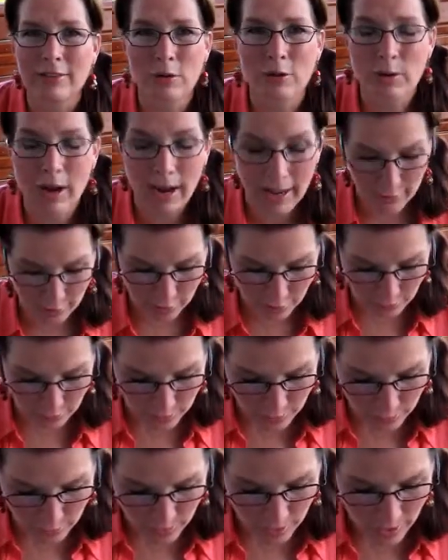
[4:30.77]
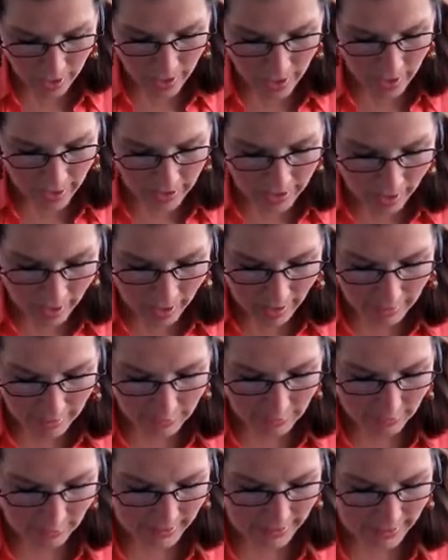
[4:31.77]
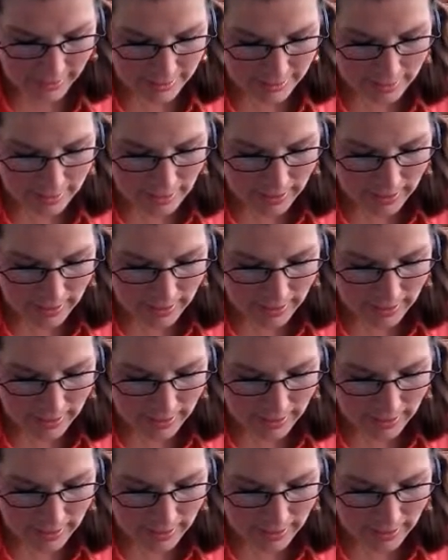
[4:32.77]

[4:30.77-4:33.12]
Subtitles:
okay, through conflict.